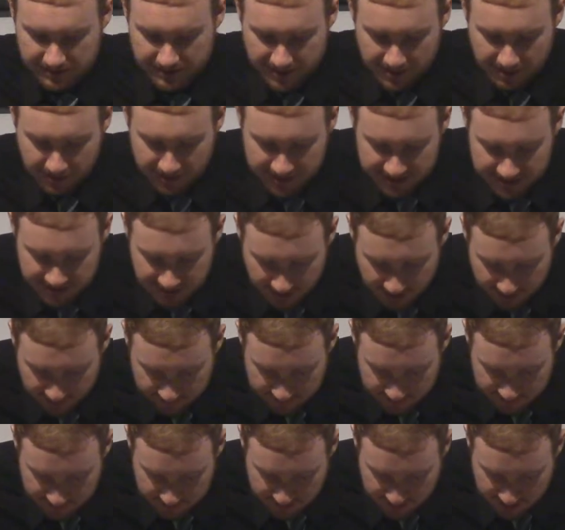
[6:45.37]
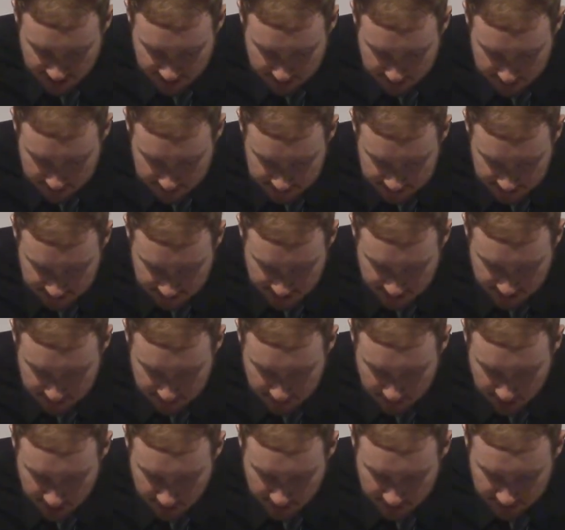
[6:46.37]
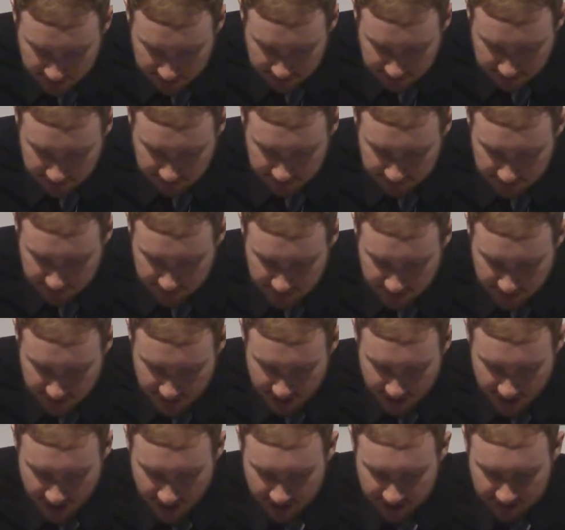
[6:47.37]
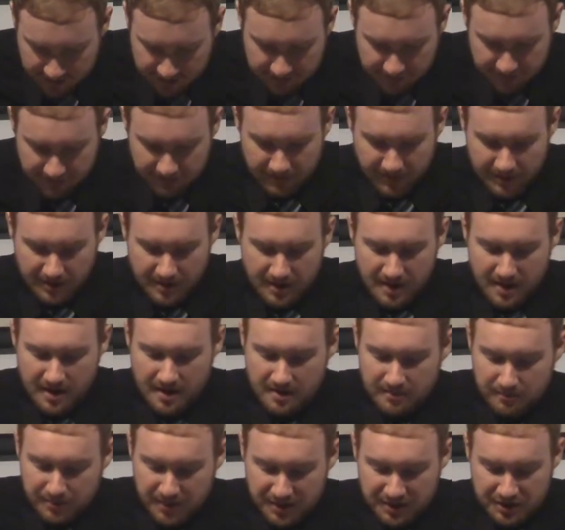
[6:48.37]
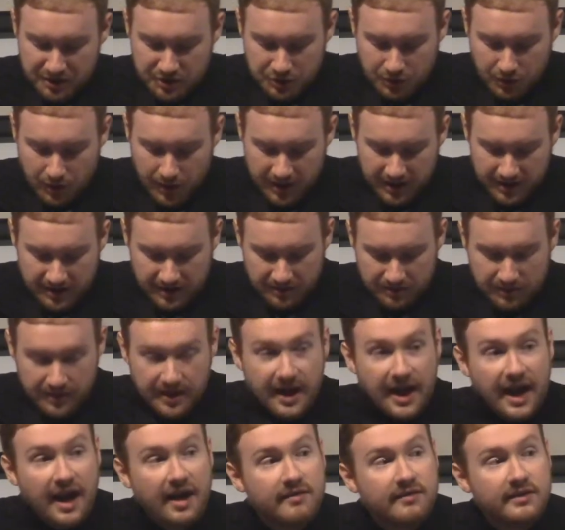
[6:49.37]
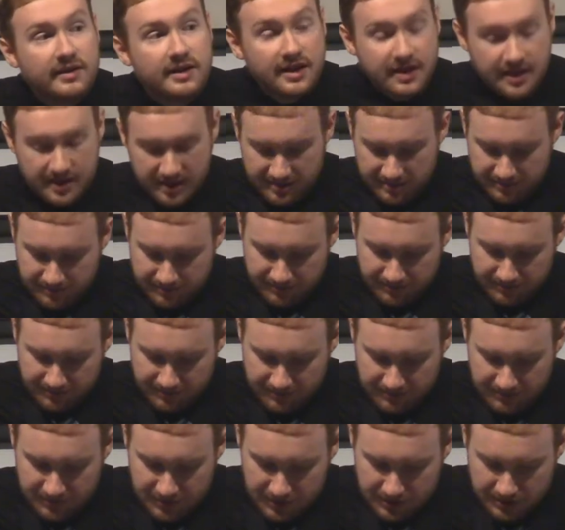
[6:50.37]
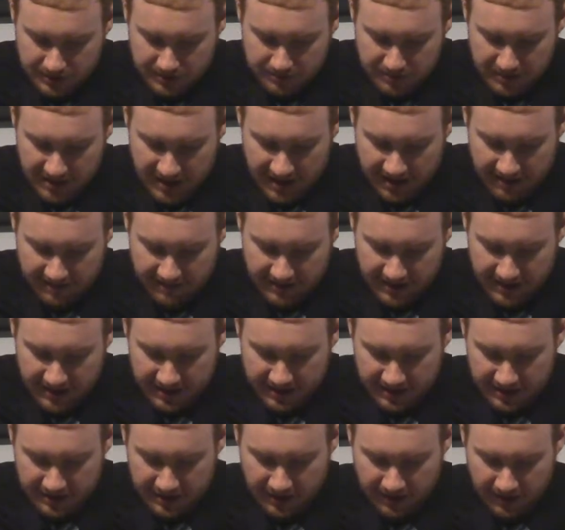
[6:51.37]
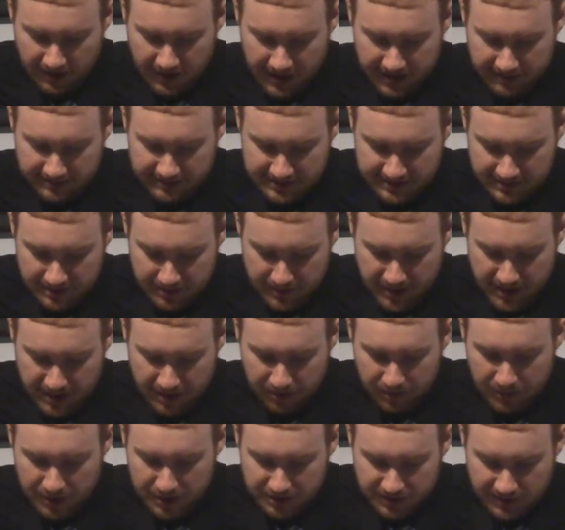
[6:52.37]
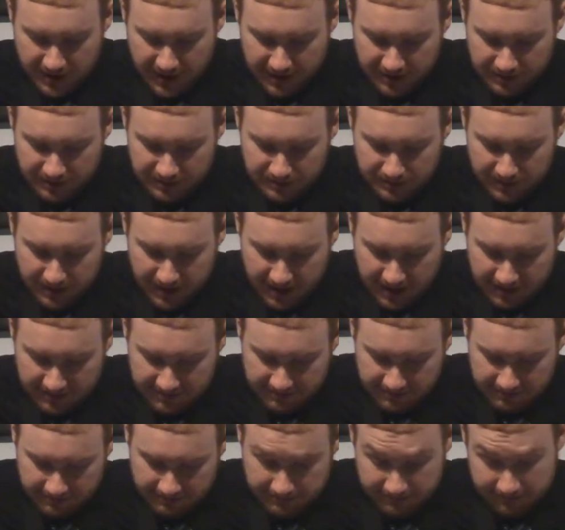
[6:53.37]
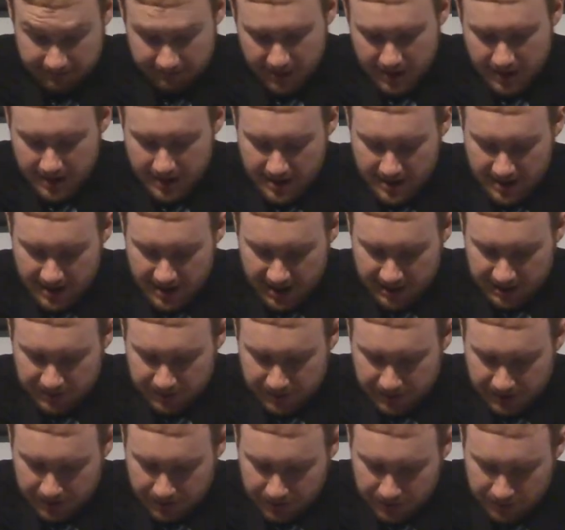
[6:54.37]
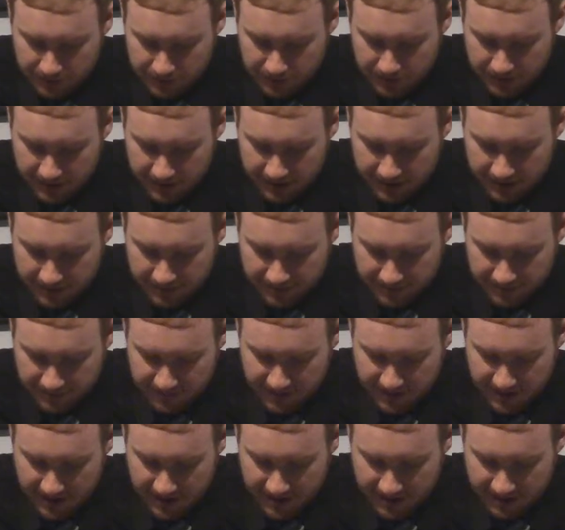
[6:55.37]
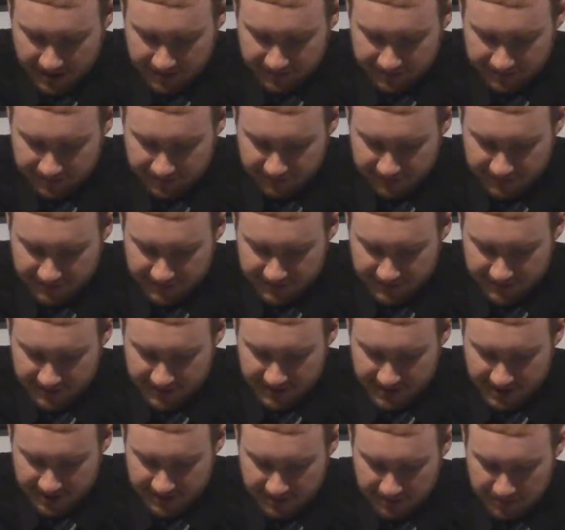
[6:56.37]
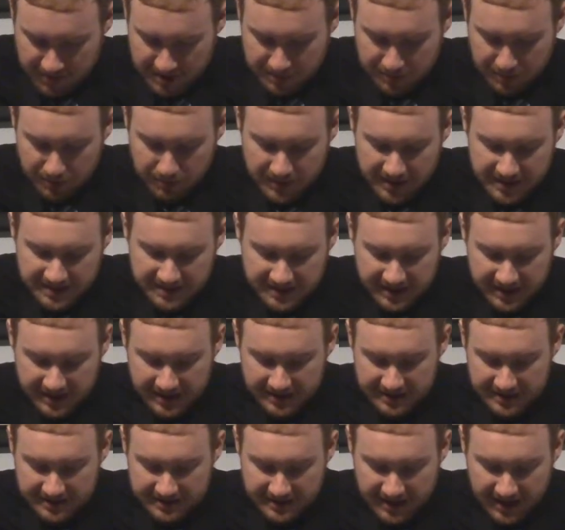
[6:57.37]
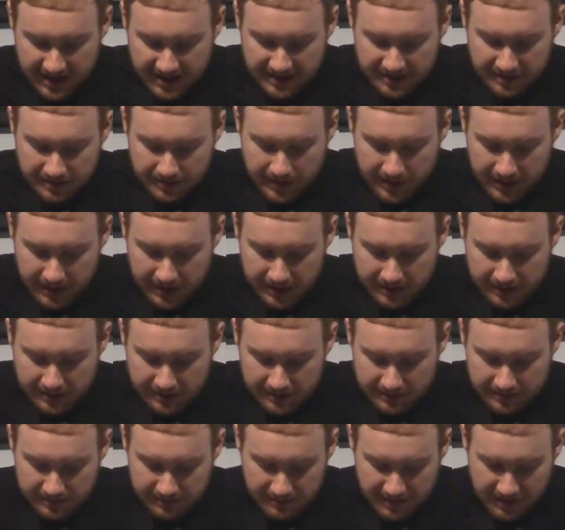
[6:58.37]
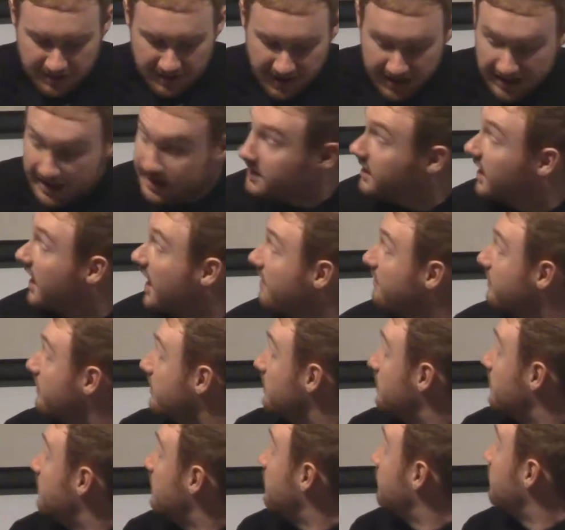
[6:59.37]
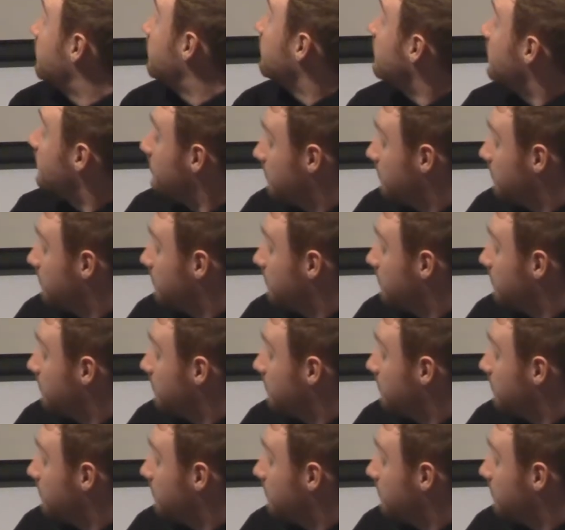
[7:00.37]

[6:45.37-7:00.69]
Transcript: that we still have to be able to keep going. But the joy that we have in Him should be evident in our lives no matter what trials we have as we go through here, that the people we see decide that they need to have it for